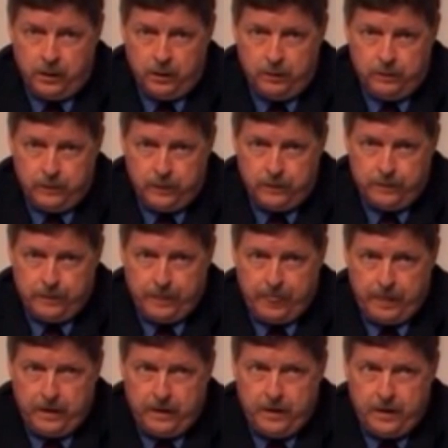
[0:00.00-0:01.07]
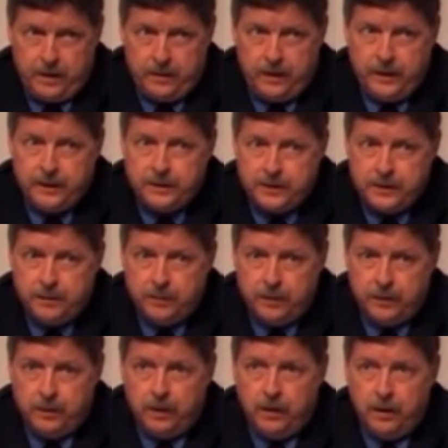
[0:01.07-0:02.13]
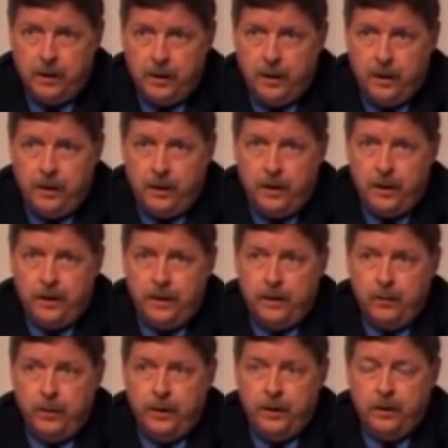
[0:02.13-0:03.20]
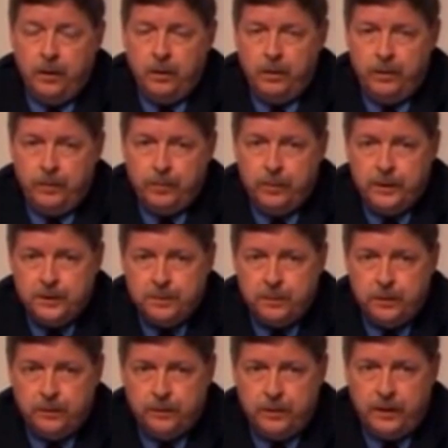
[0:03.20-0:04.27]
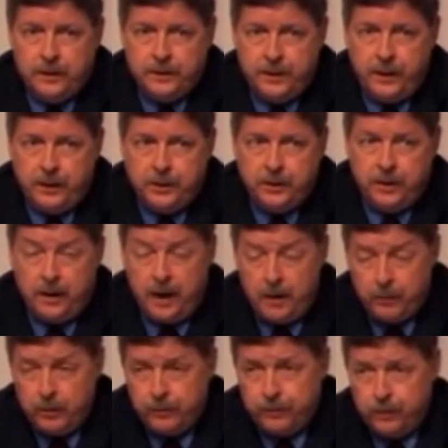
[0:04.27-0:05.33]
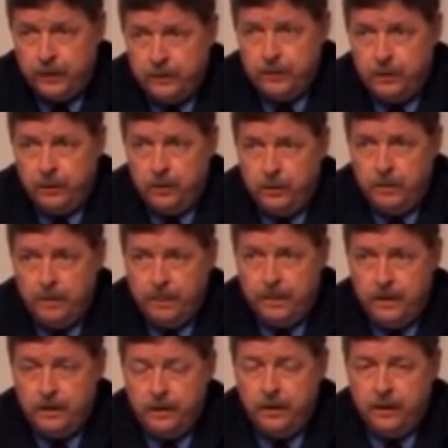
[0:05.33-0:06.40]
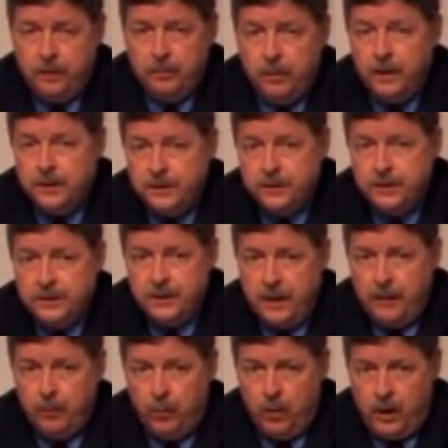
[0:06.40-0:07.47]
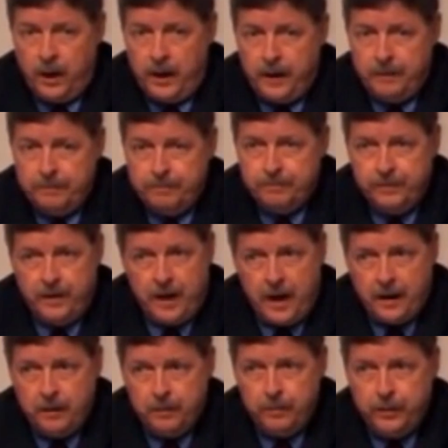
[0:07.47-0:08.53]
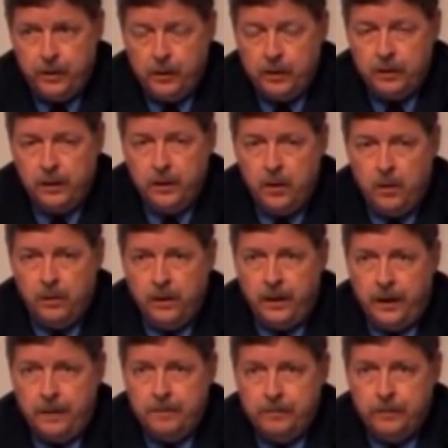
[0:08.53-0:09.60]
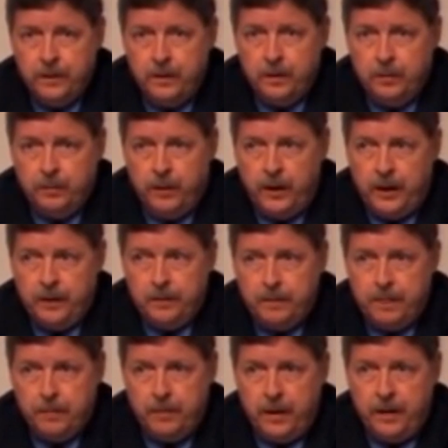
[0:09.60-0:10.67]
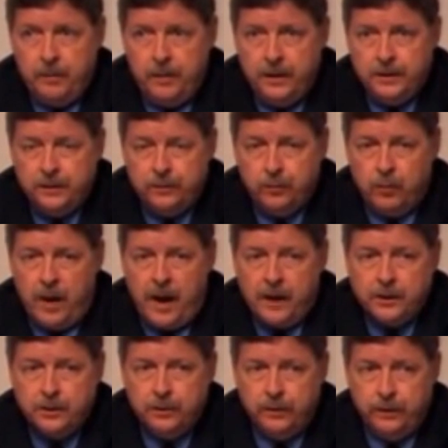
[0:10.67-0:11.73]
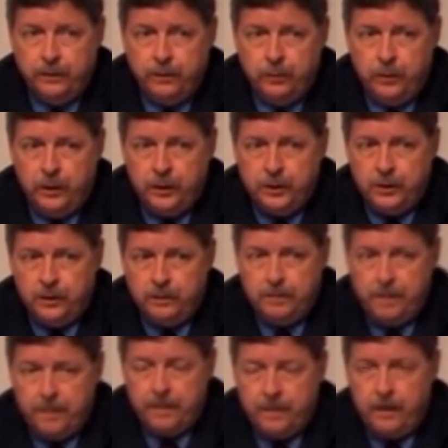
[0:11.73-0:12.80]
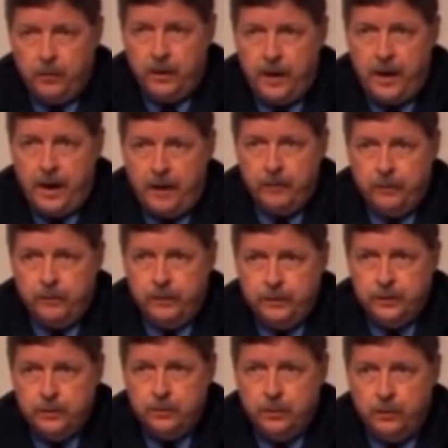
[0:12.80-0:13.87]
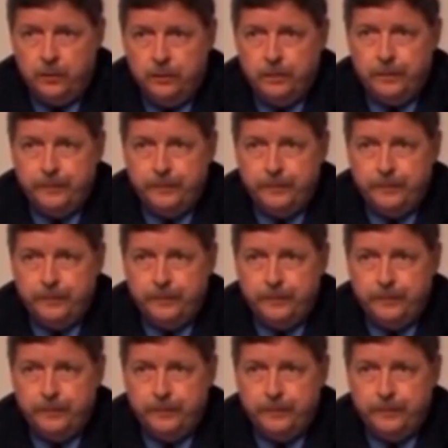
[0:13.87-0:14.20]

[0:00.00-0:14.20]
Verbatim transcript: all over. I think it's similar that we know the principle of causation that I'm referring to in much the same way. Not empirically only, but by means of a rational intuition that we have of its truth.